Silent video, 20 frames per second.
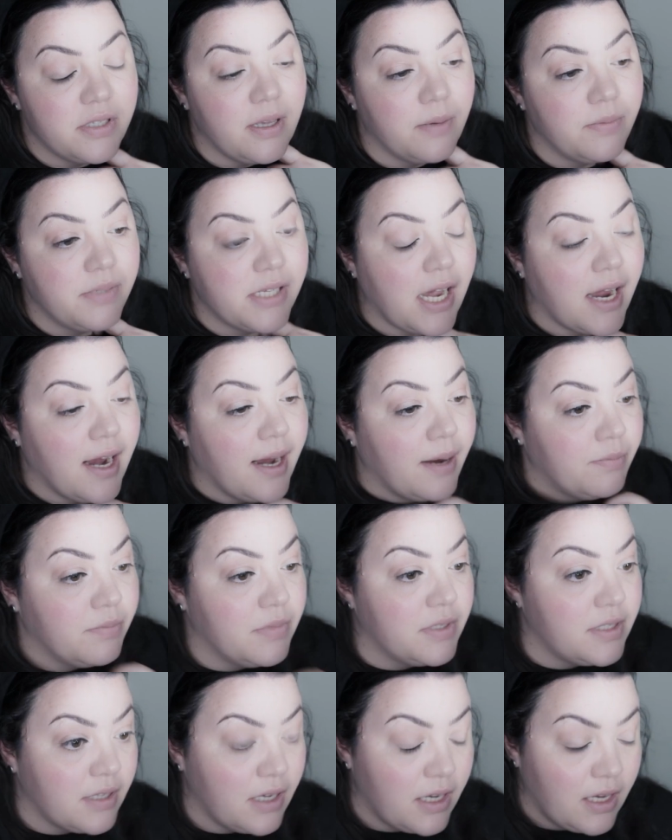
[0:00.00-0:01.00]

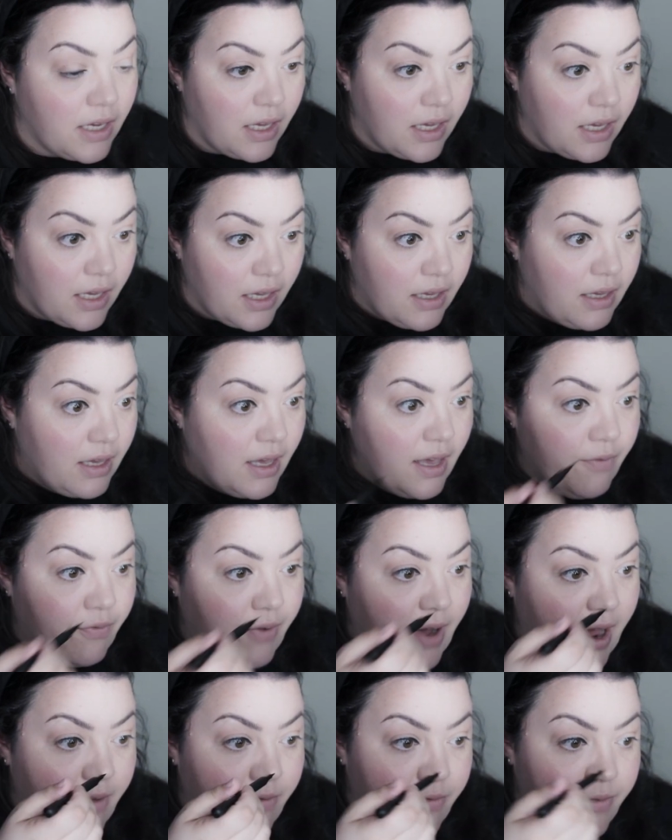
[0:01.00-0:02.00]
Sometimes if
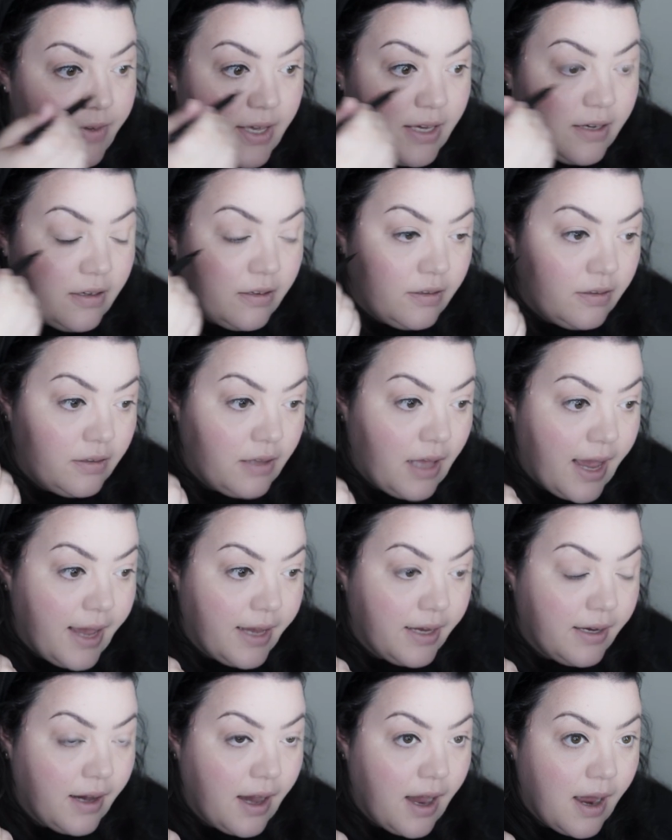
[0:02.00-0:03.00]
I feel
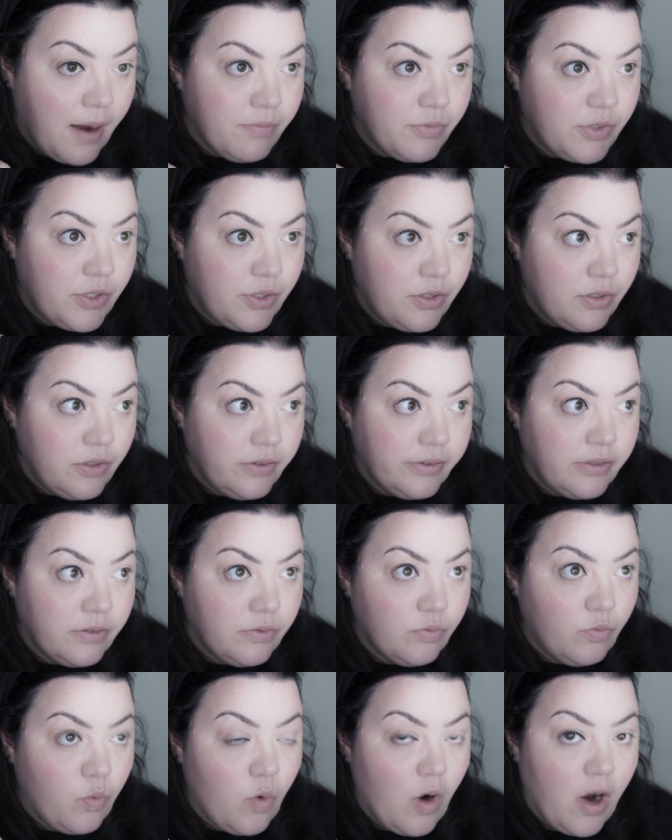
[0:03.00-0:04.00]
like I'm
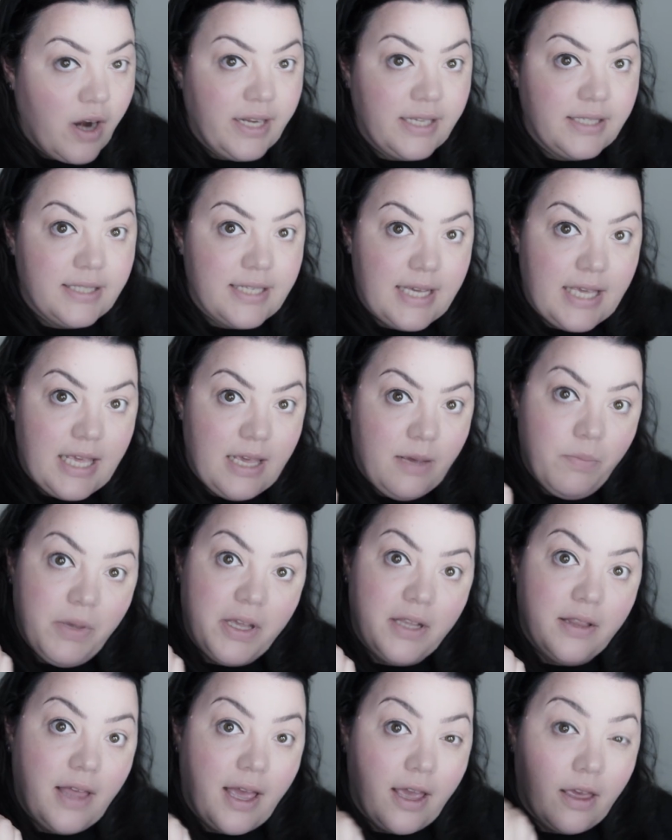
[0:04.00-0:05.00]
wanting to keep
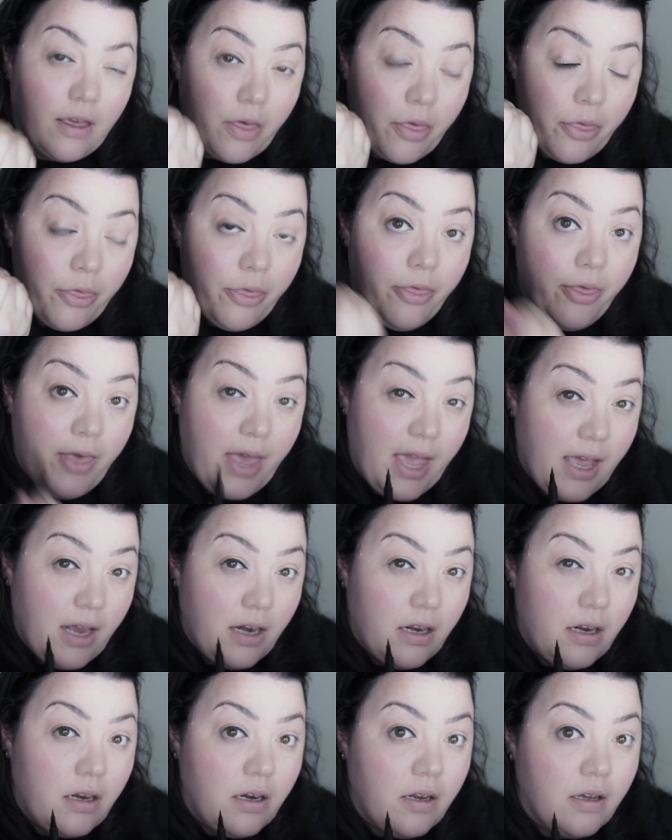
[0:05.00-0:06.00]
it like a
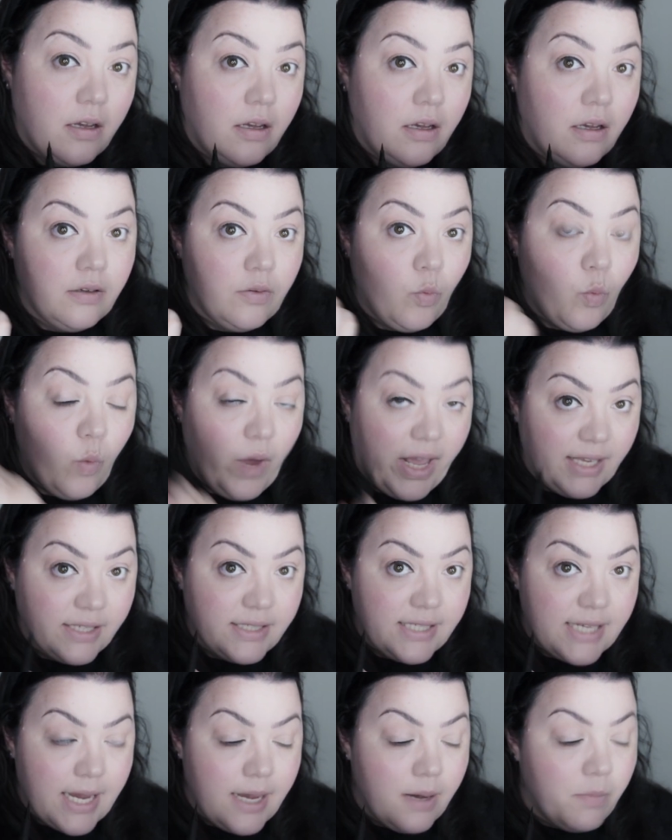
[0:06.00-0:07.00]
thin
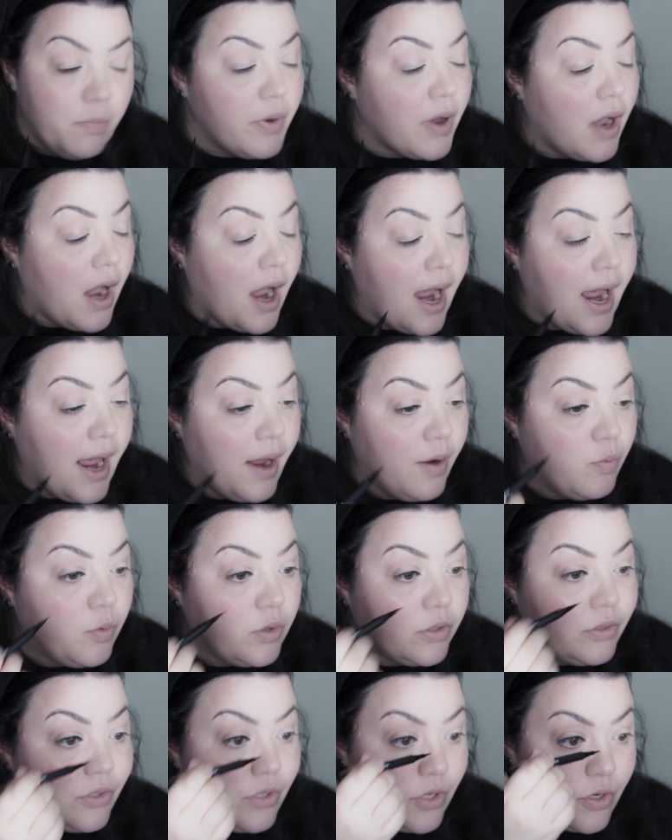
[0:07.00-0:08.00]
wingtip, I
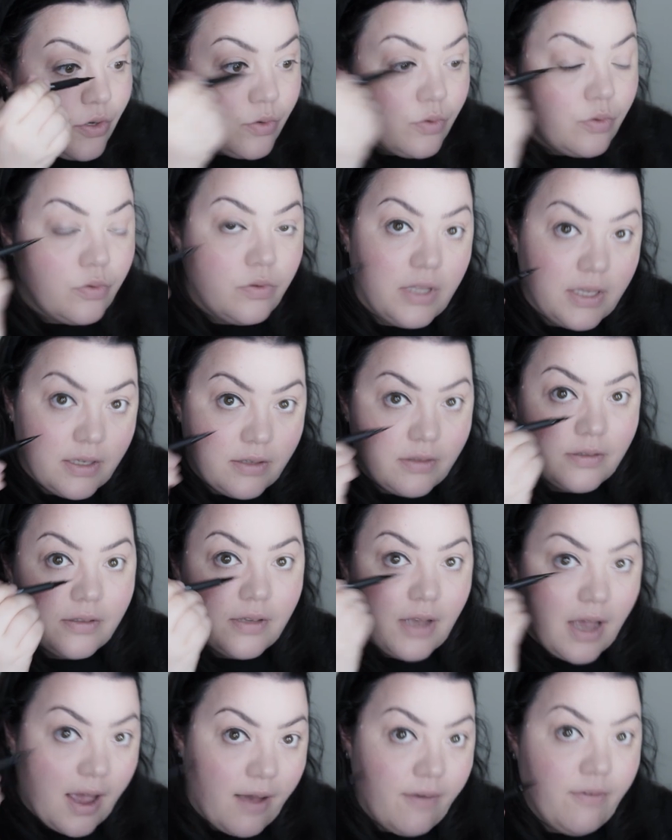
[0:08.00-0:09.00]
will do this.
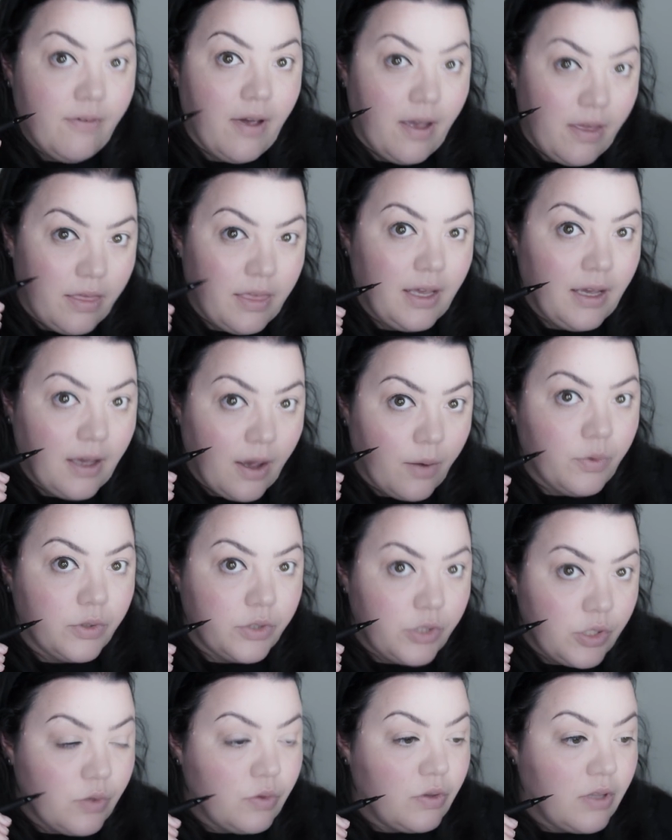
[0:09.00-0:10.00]
I think I will
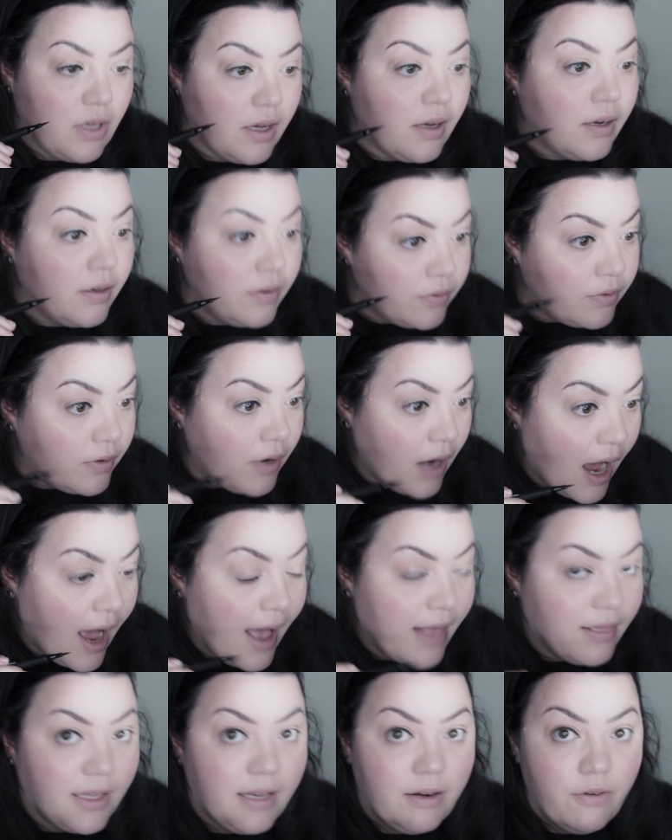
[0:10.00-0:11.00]
do the
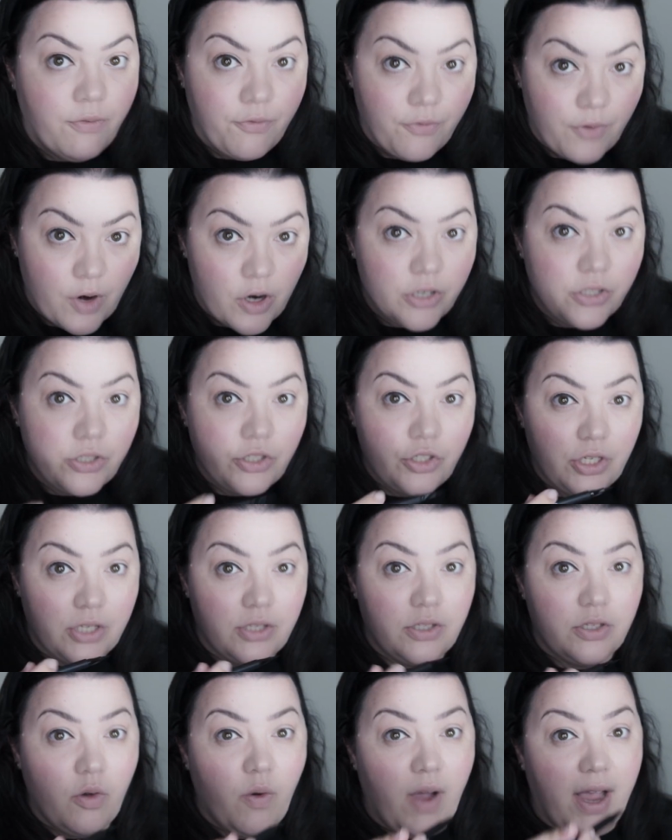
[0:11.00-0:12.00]
eyelid first
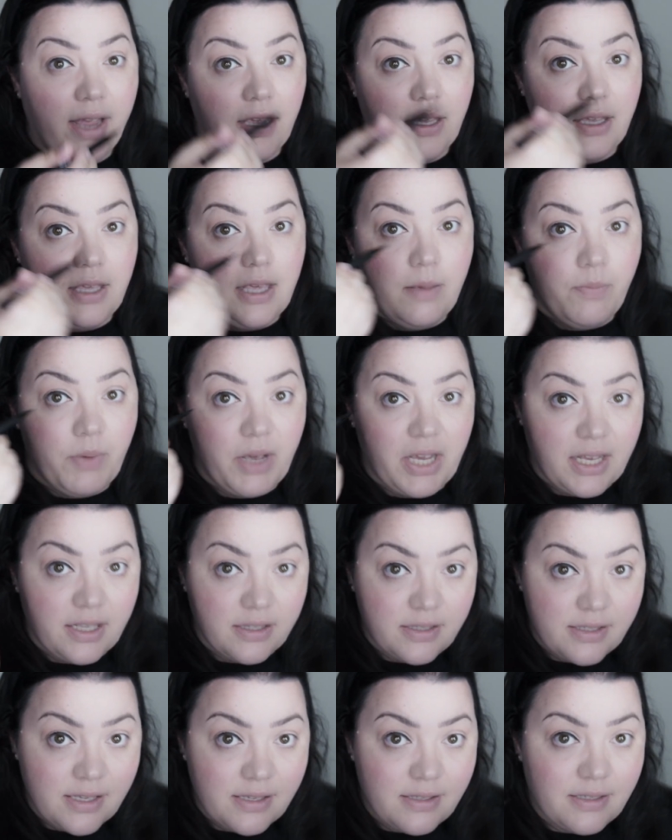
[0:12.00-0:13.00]
just so I can keep it
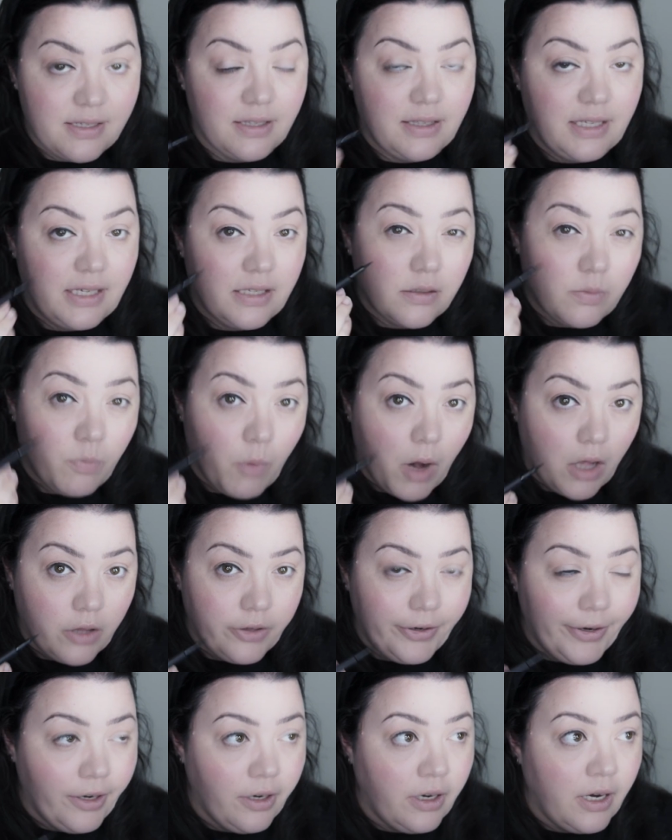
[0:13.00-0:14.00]
consistently
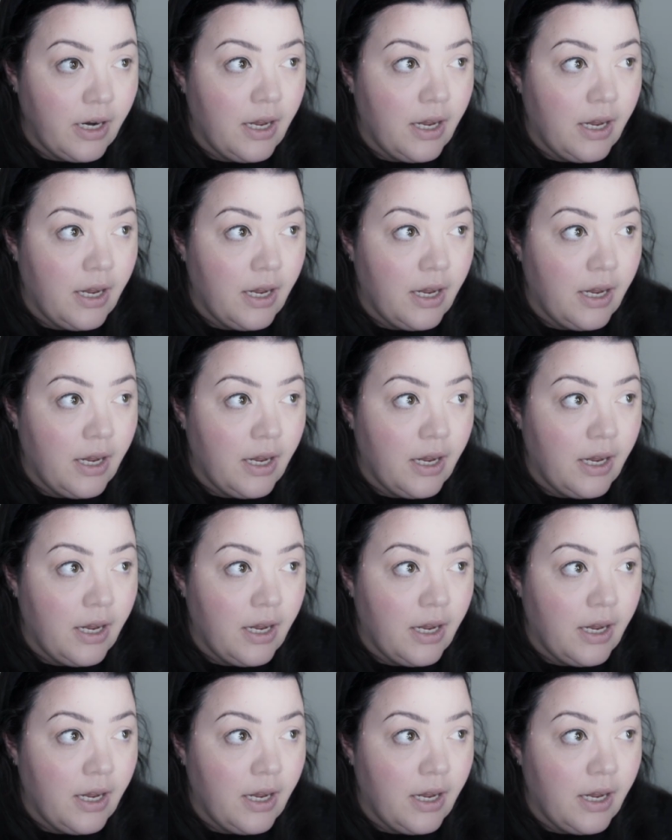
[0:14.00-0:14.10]
smaller.